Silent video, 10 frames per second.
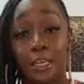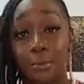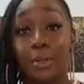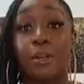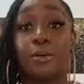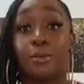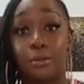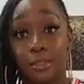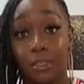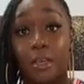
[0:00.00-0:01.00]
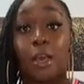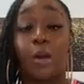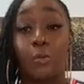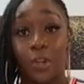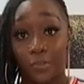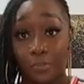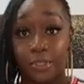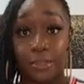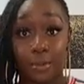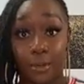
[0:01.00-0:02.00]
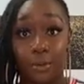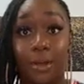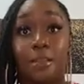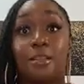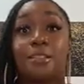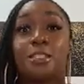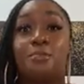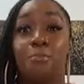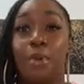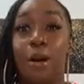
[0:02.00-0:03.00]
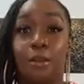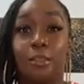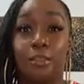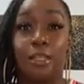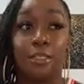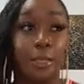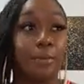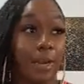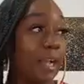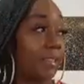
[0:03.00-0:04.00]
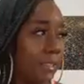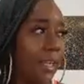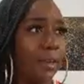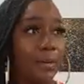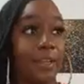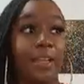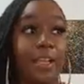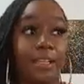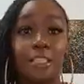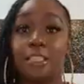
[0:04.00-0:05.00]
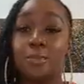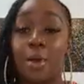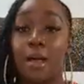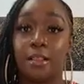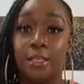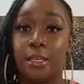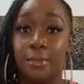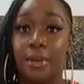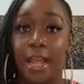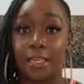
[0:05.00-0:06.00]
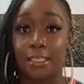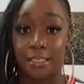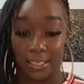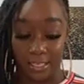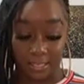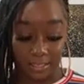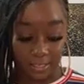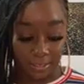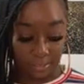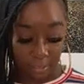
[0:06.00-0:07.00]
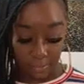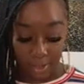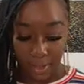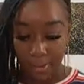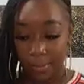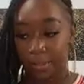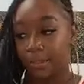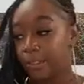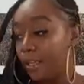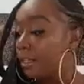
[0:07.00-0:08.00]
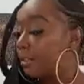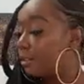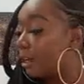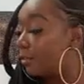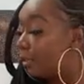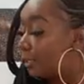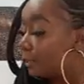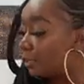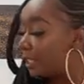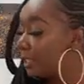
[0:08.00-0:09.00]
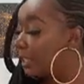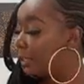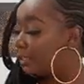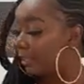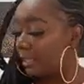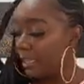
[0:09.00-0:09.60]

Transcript: number goes away from 0, the smaller the number actually, the smaller the number actually gets. Okay? So if we use another